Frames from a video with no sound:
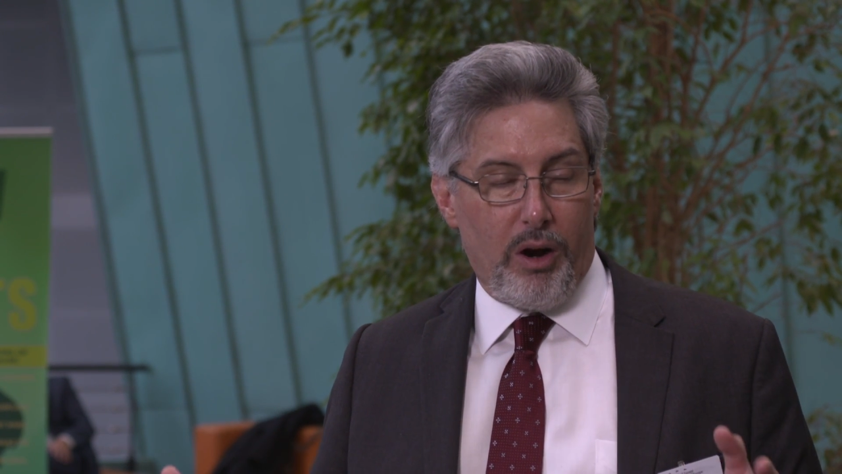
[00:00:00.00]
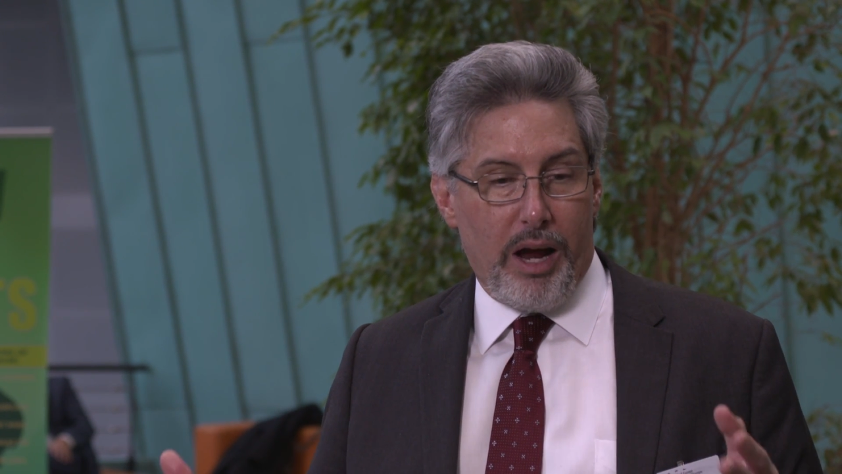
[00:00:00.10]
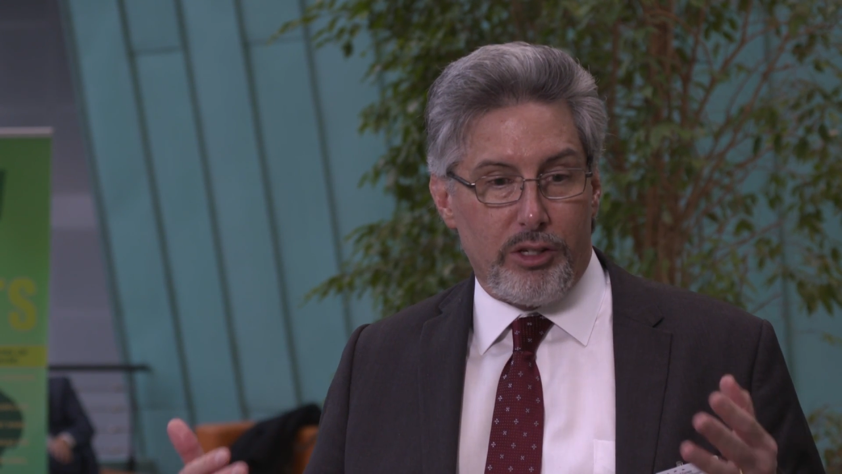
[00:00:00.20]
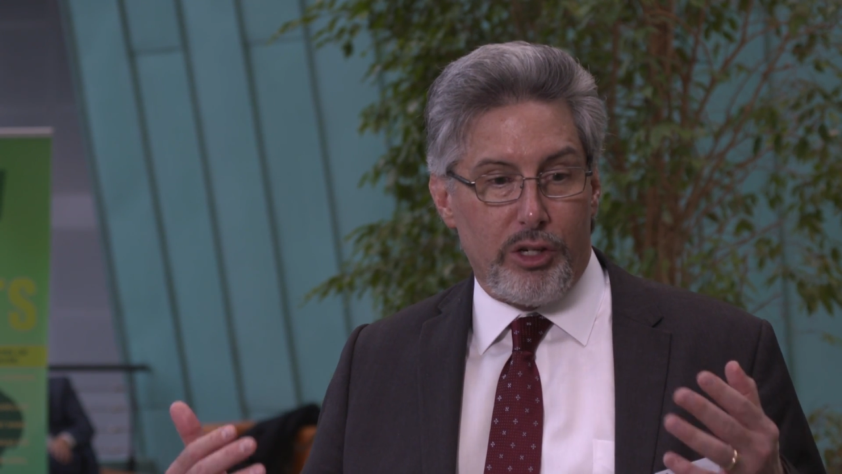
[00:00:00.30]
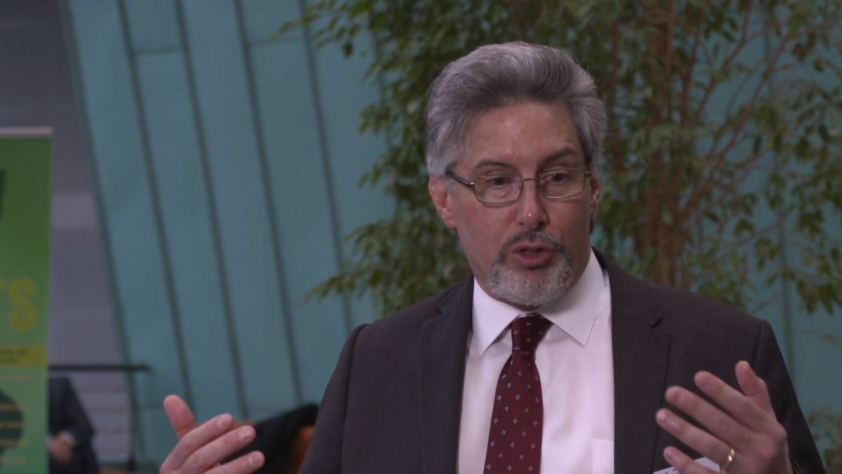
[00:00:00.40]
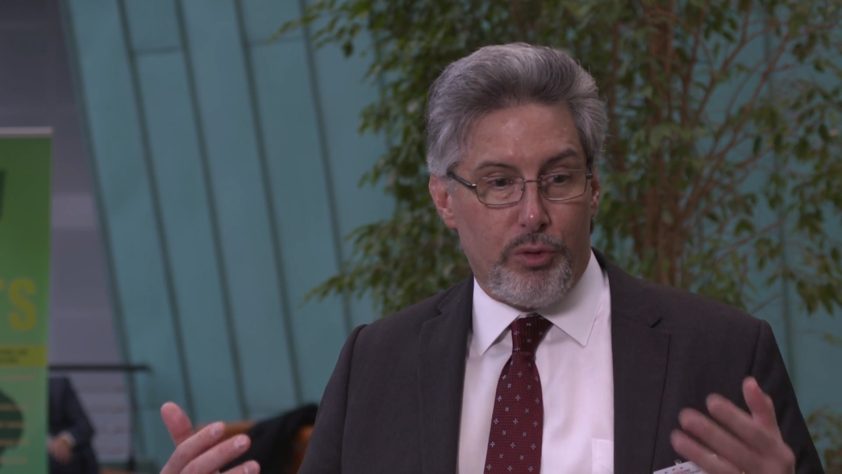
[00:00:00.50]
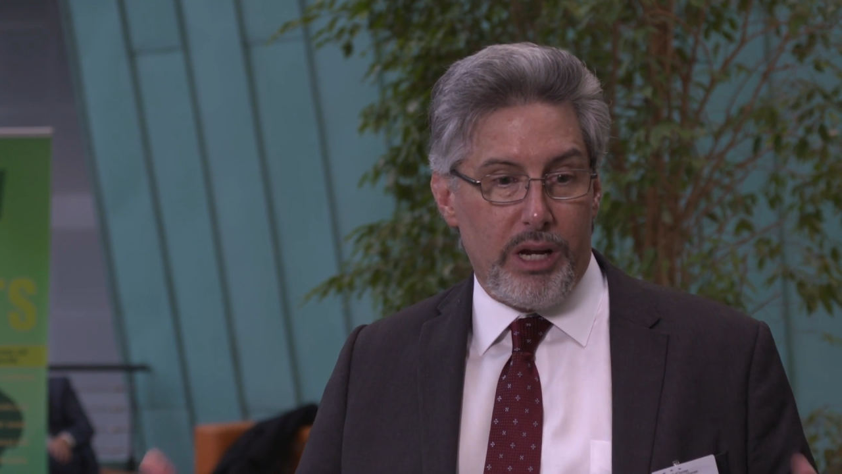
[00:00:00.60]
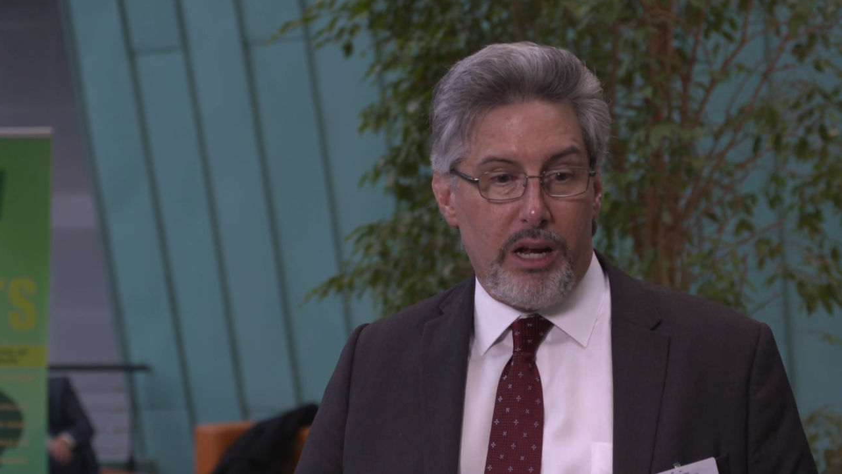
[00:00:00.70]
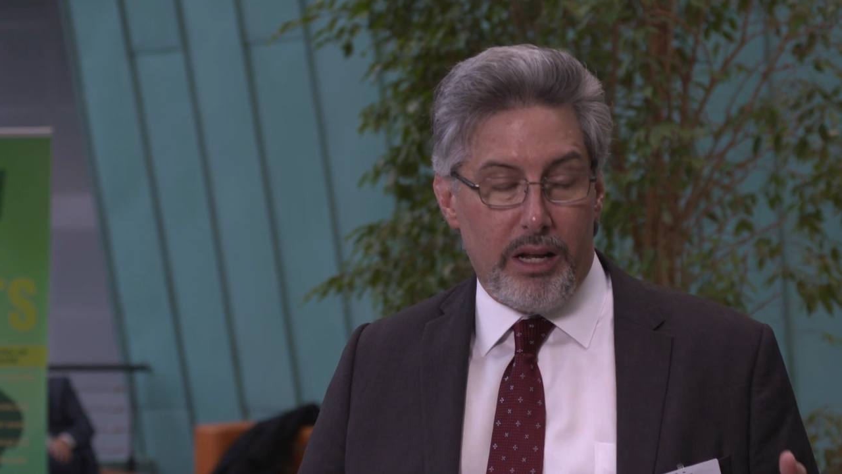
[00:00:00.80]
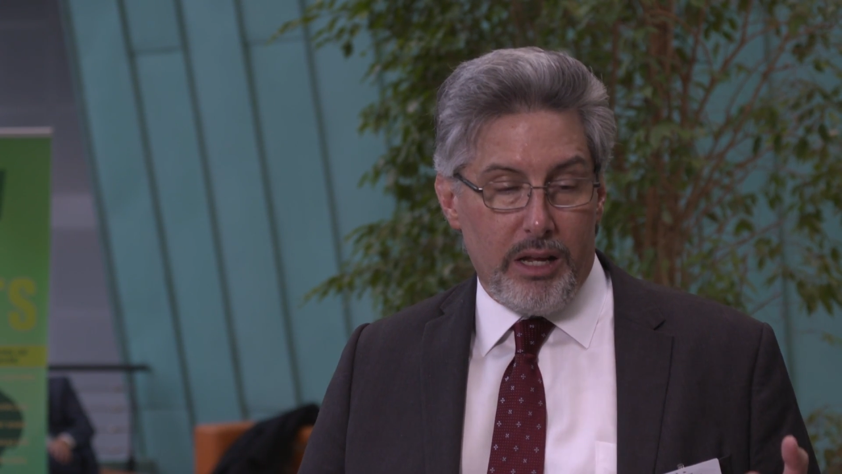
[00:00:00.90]
or actually
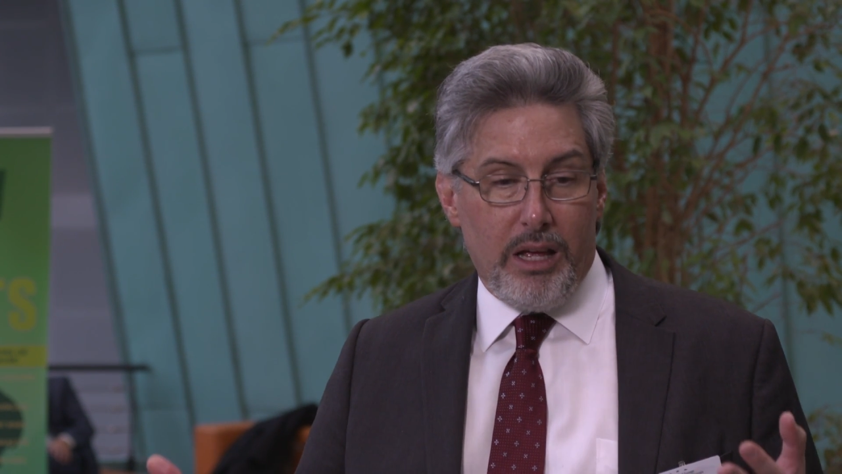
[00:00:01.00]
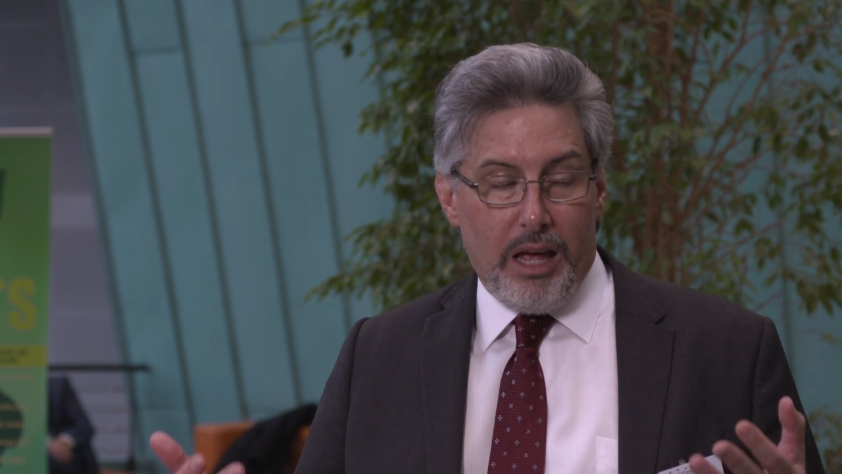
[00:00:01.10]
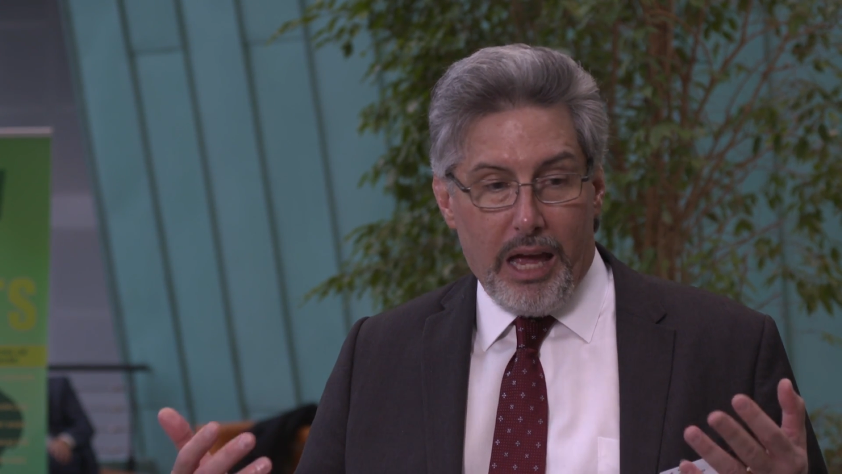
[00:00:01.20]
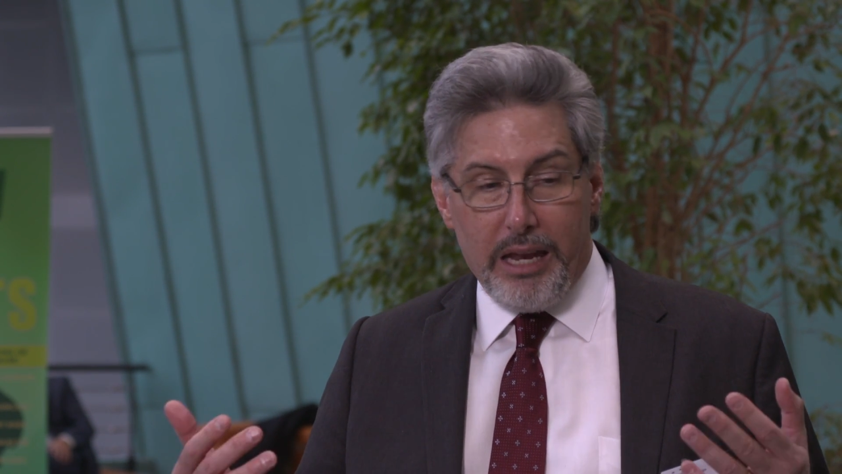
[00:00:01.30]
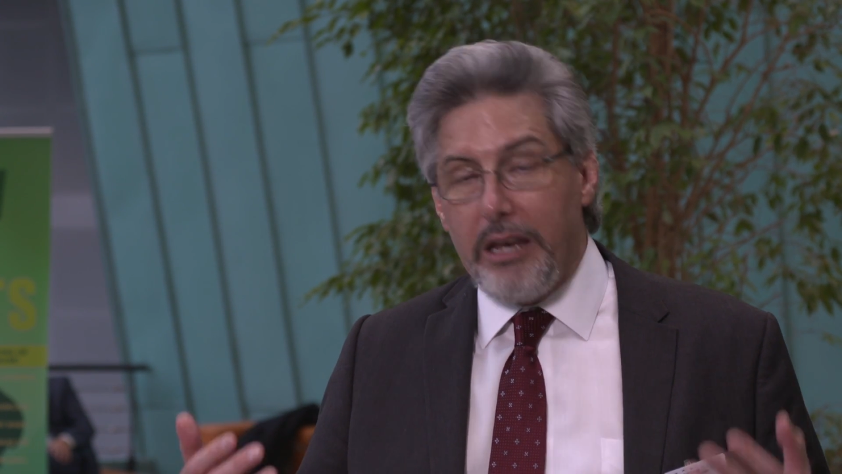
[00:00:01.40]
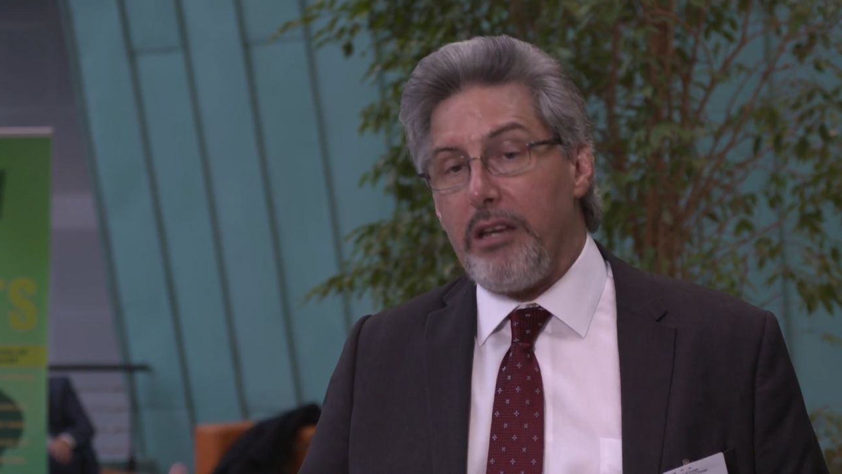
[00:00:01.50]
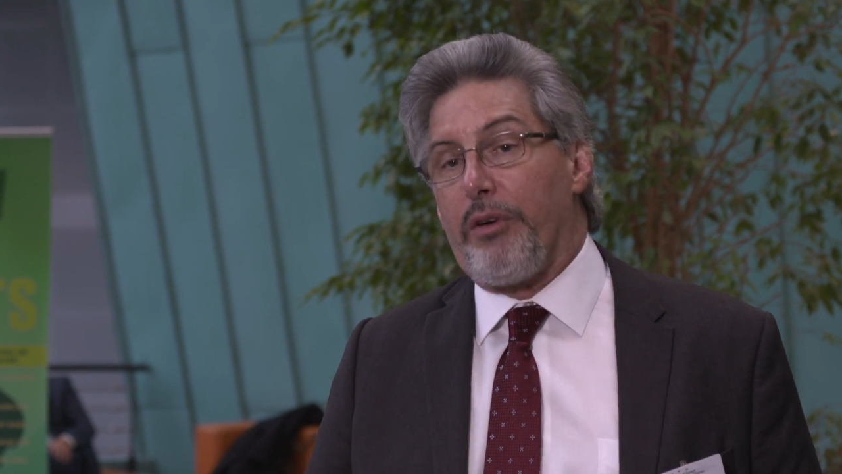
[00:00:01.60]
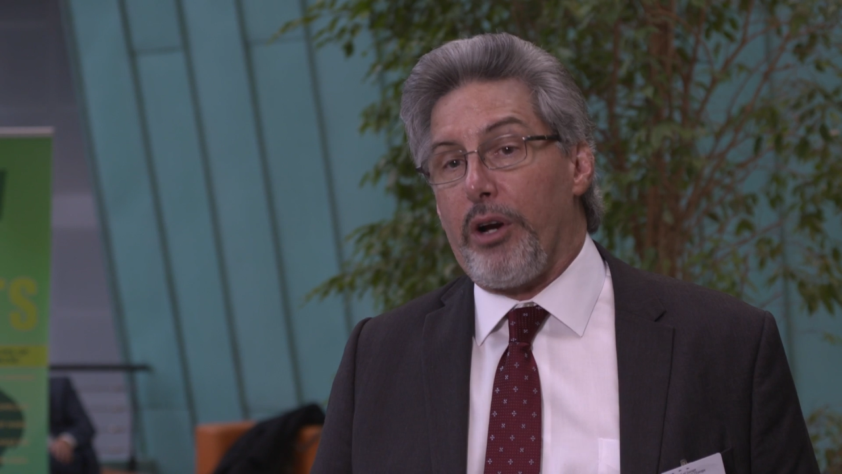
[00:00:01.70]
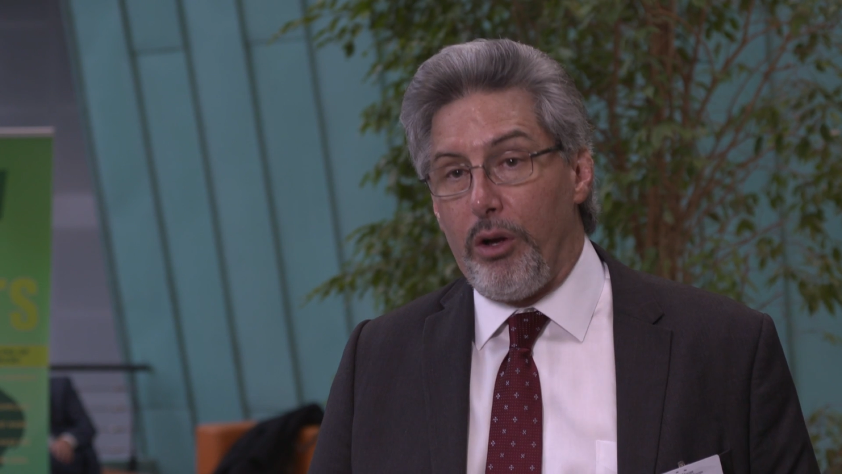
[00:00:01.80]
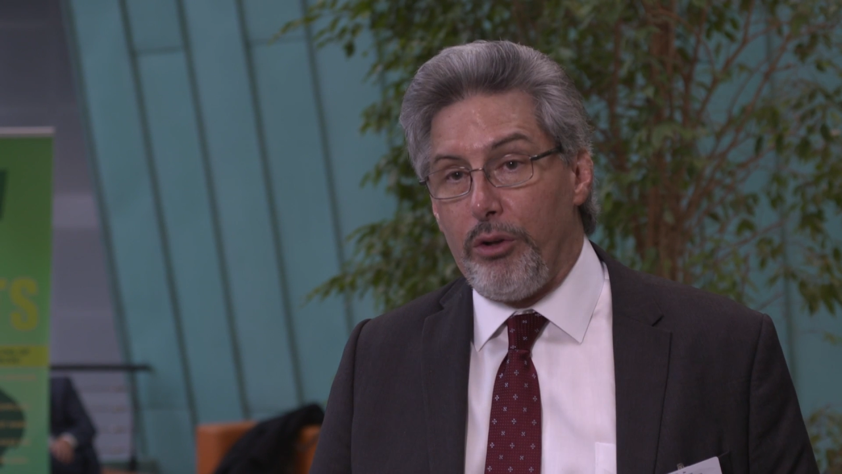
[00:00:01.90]
treated it in
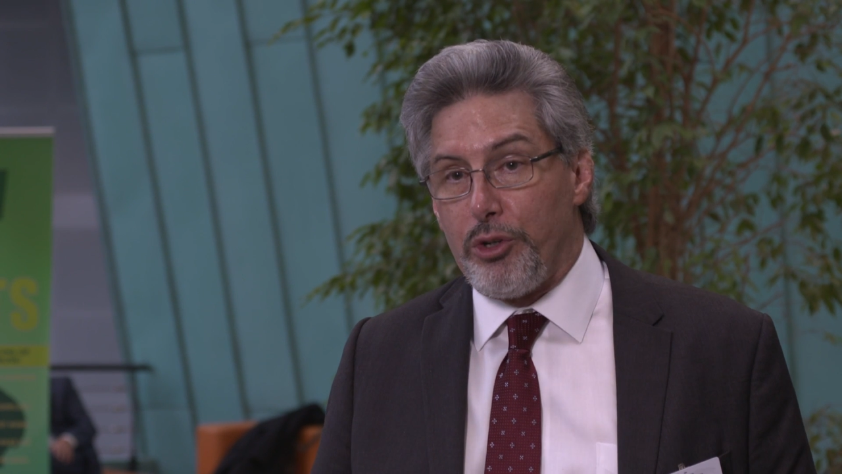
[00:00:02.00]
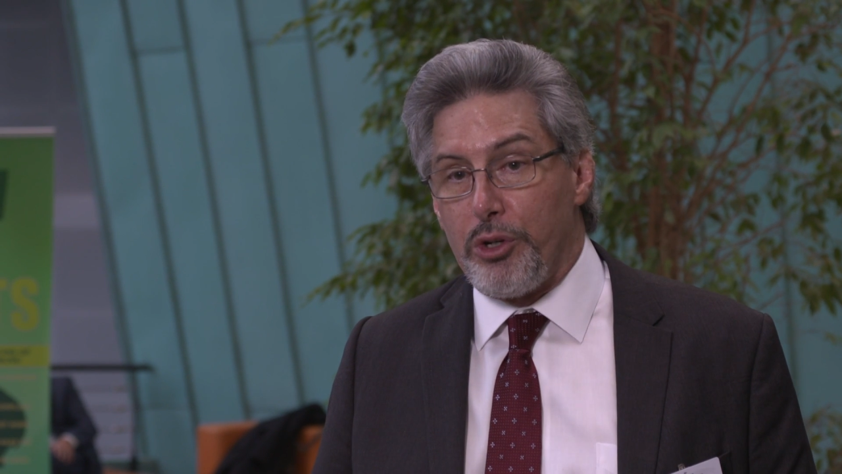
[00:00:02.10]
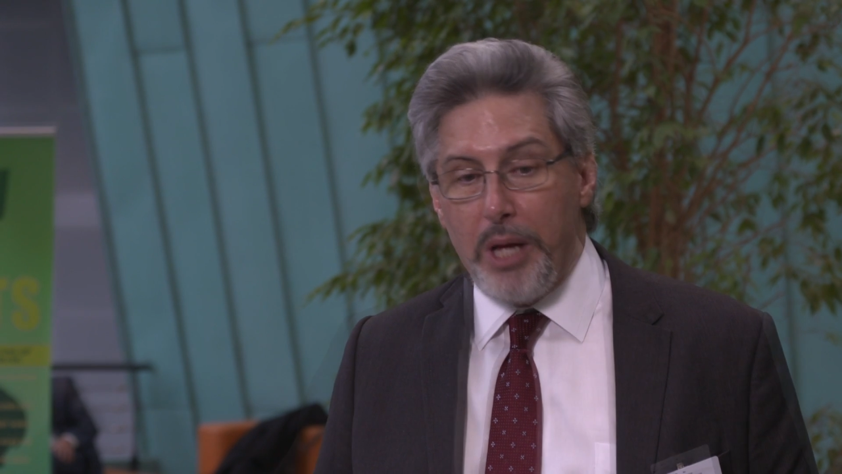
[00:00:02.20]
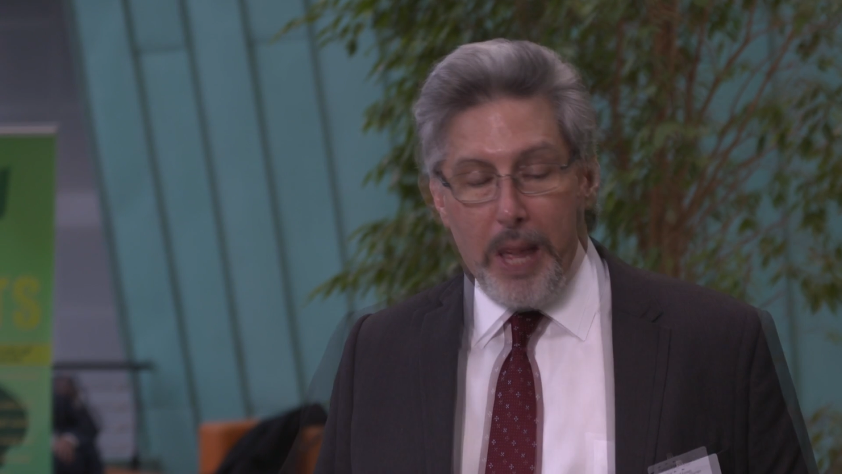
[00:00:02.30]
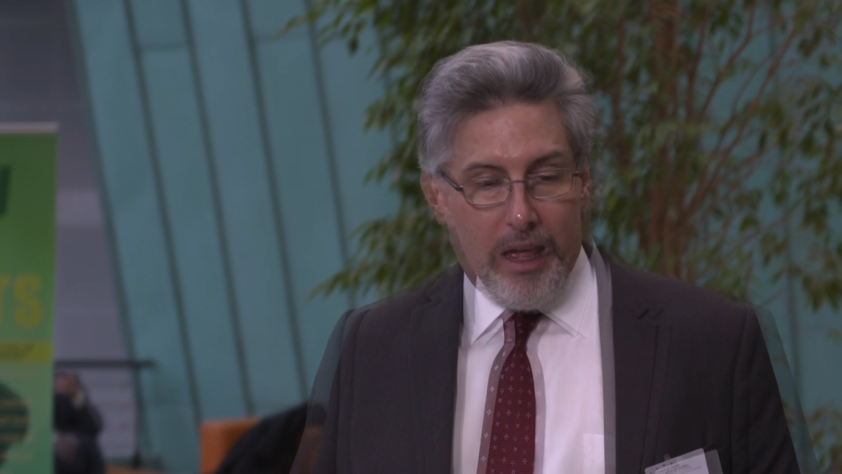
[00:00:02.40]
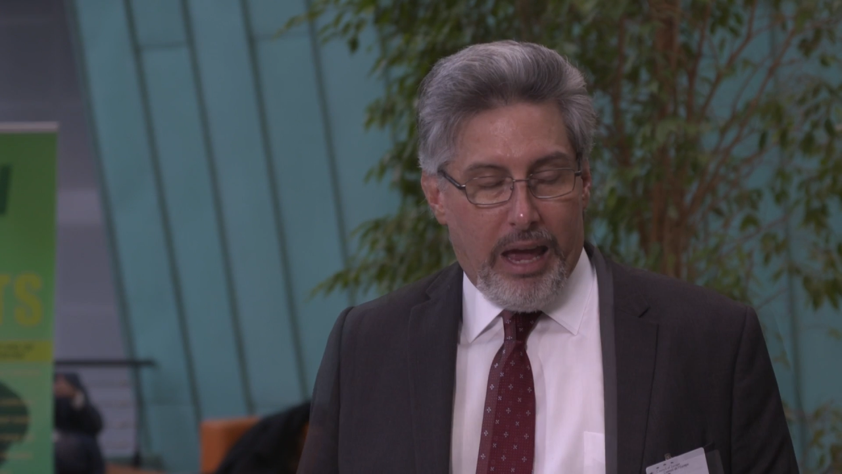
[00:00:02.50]
different cultures.